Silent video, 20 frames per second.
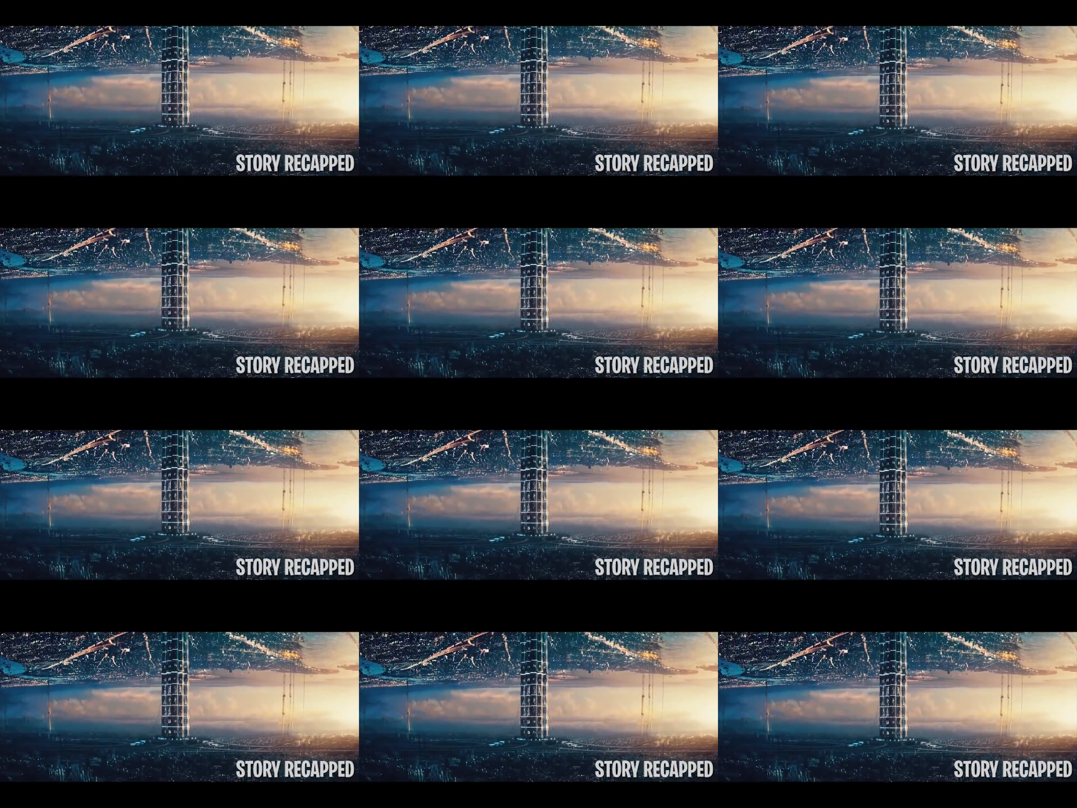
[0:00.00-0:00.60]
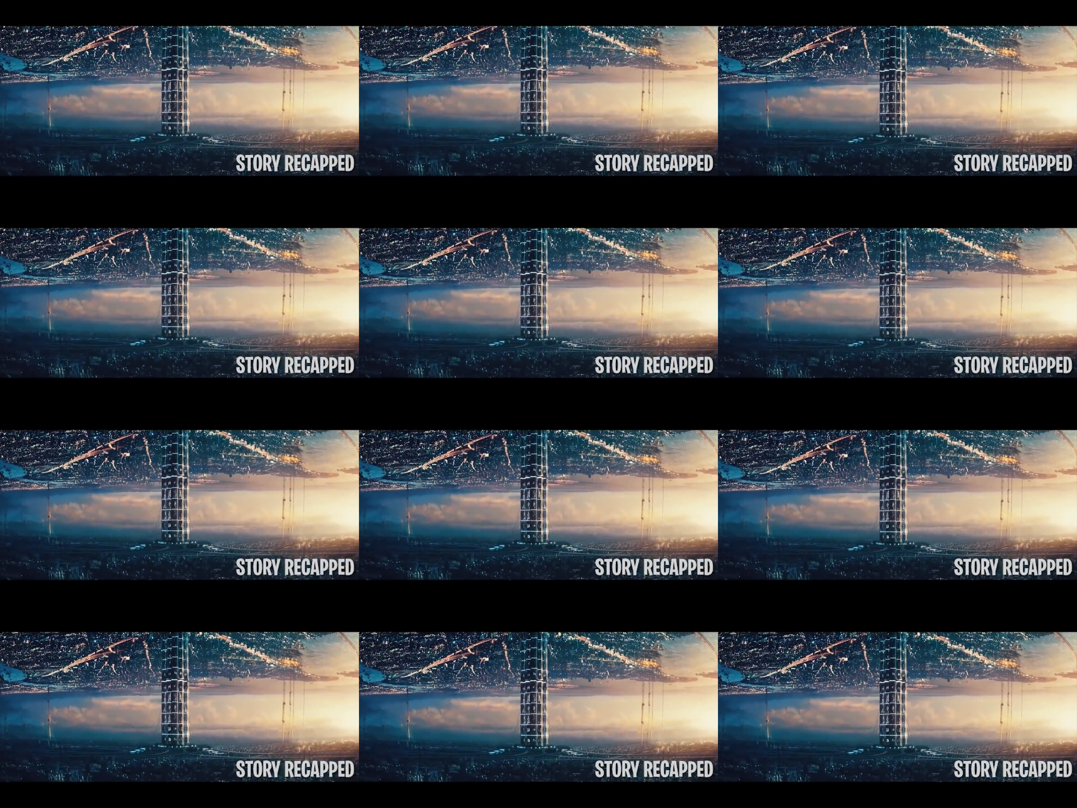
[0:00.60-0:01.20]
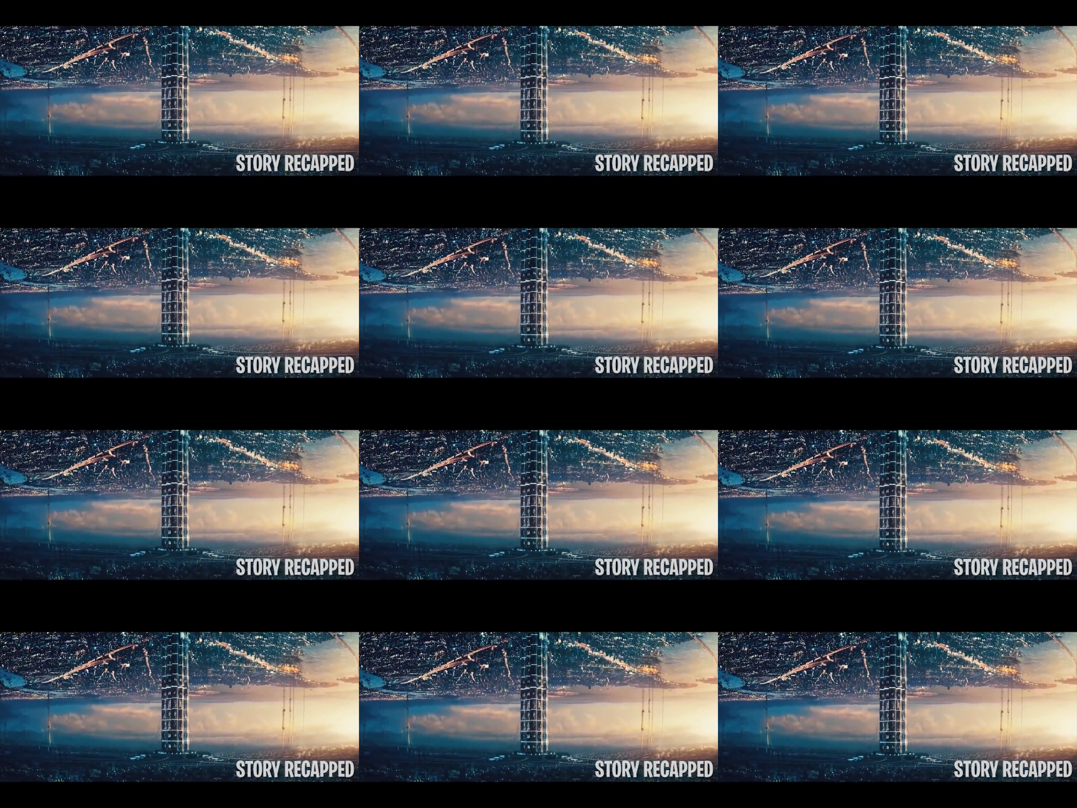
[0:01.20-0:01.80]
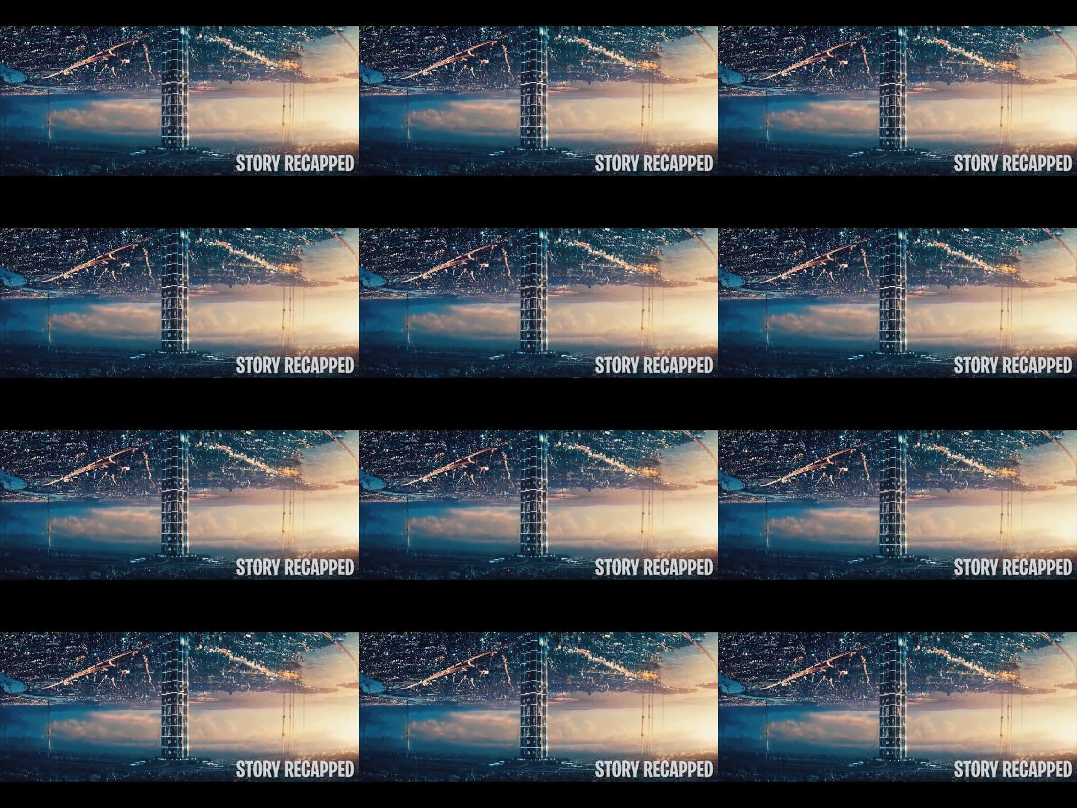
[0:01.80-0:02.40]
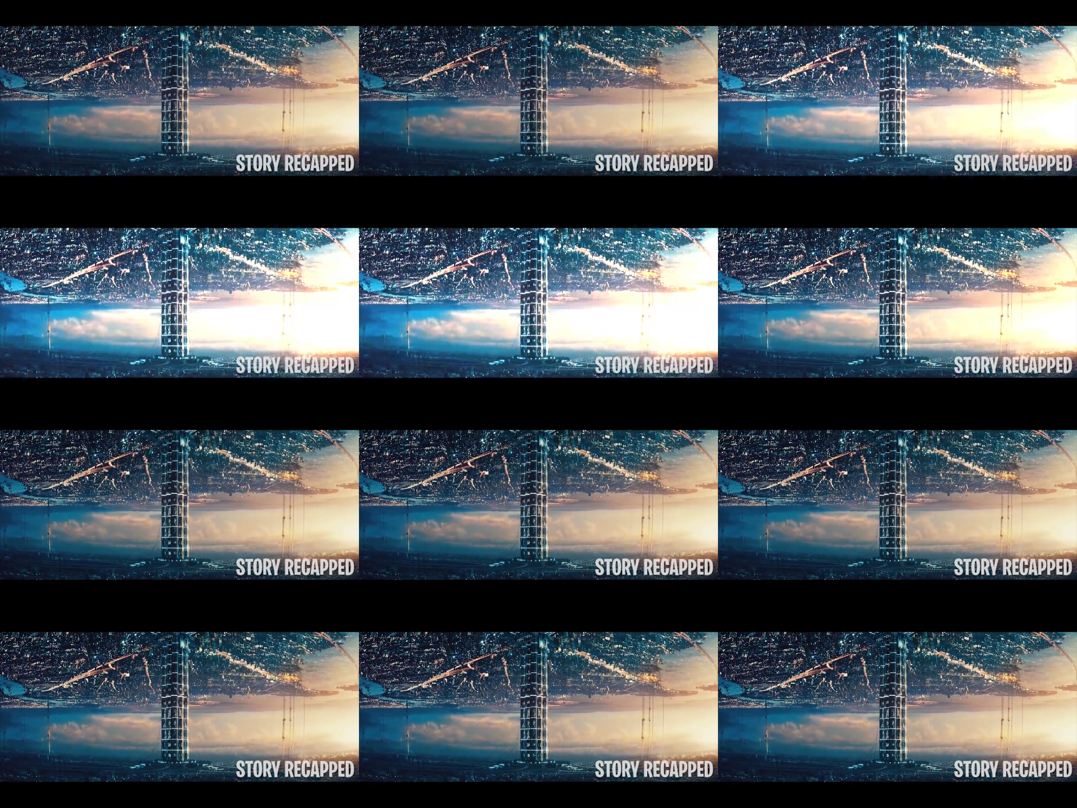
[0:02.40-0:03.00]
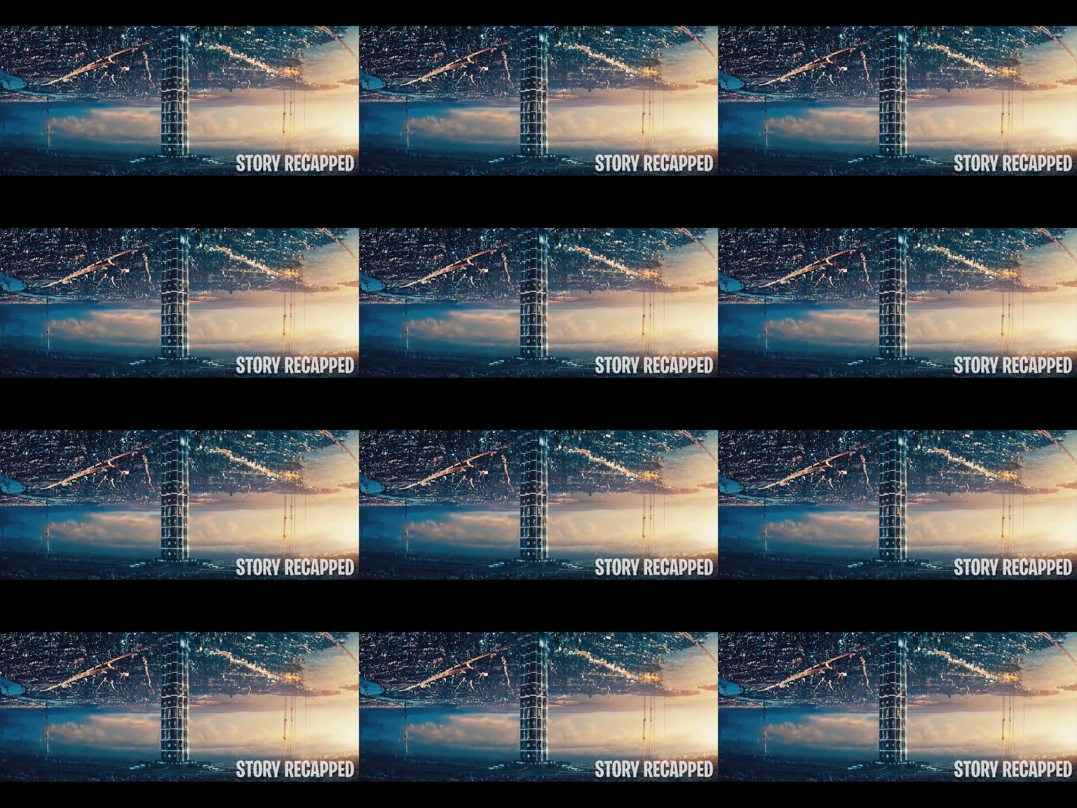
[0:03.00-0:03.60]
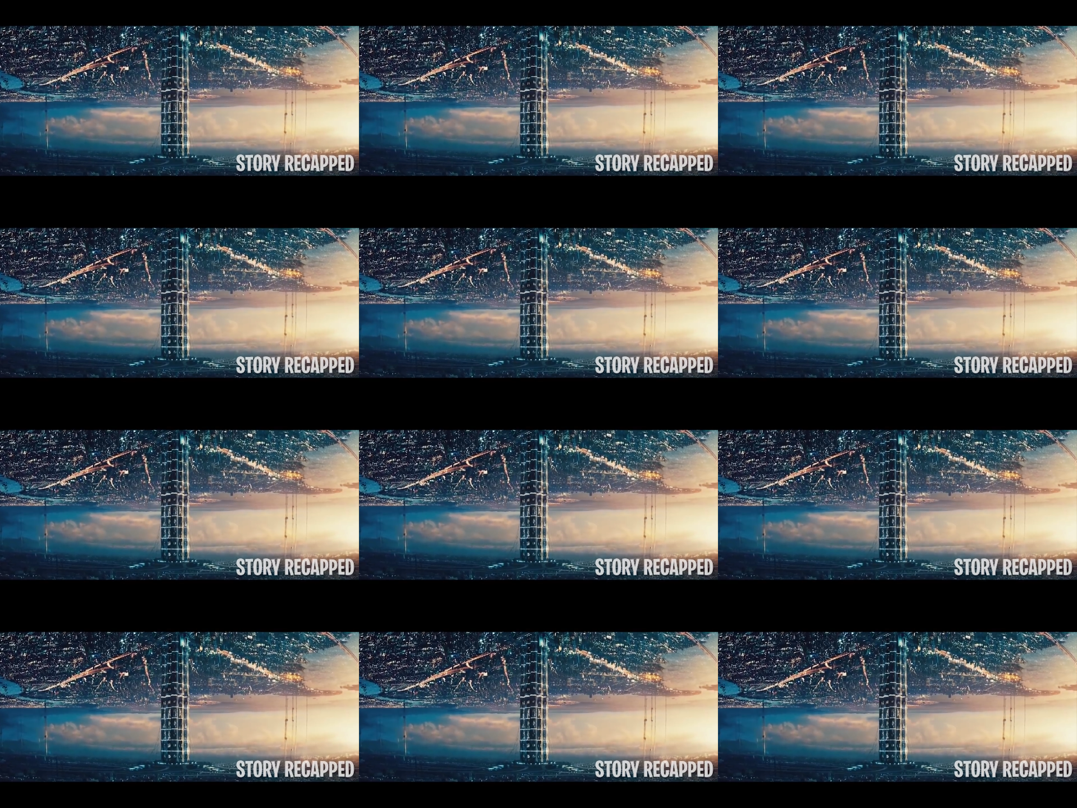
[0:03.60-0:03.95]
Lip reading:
[unreadable: no face in view]